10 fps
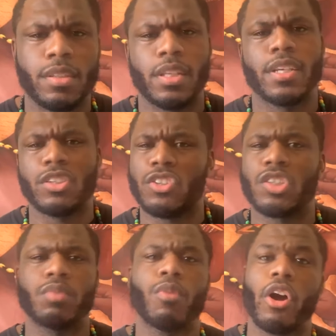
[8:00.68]
that she's
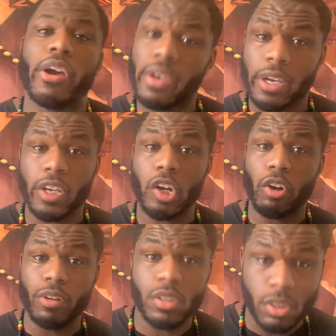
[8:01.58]
smart.
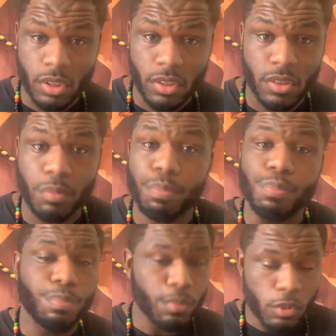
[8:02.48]
Encourage your sister to,
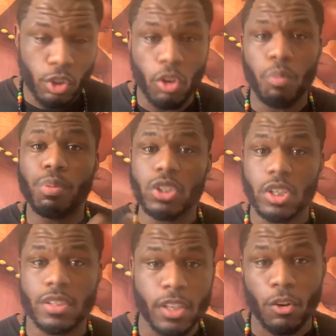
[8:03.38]
you know, push
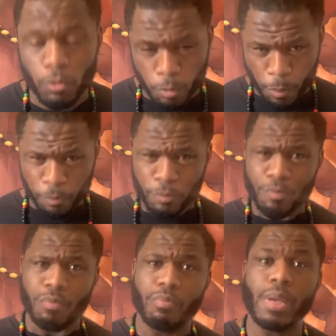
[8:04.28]
herself.
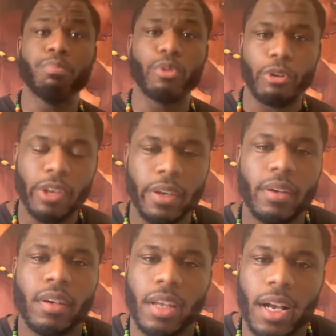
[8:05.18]
Be brilliant.
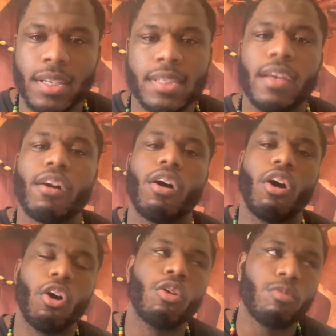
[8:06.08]
Like I said,
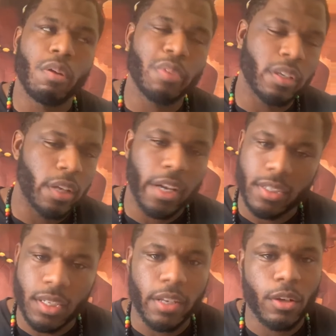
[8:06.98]
all women, like I
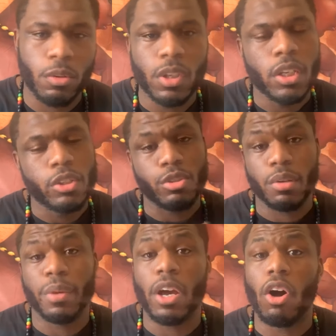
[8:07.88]
said, I don't
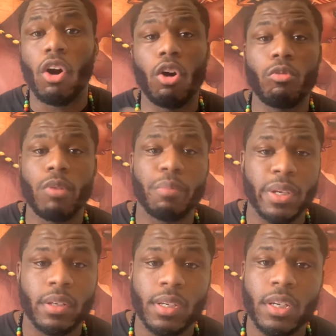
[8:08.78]
discriminate. All
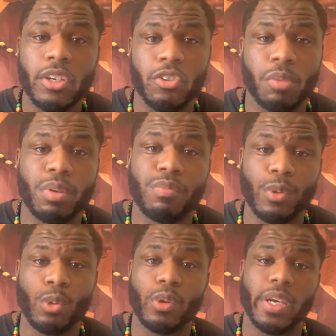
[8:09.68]
women should be
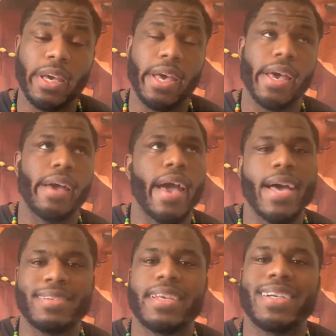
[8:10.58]
viewed
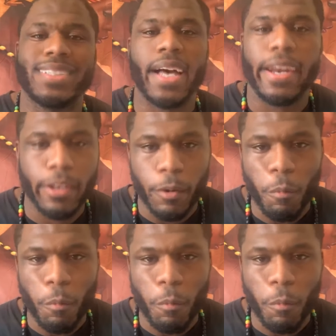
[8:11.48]
as exotic.